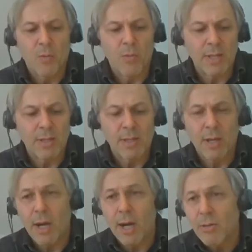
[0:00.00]
When
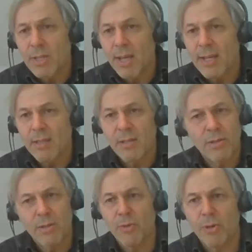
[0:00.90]
outside
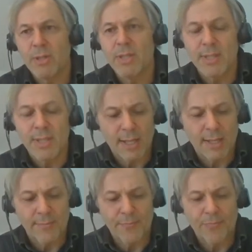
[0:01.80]
the world is
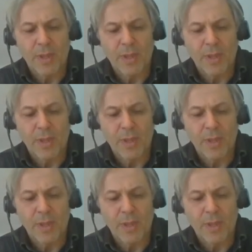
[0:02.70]
sick,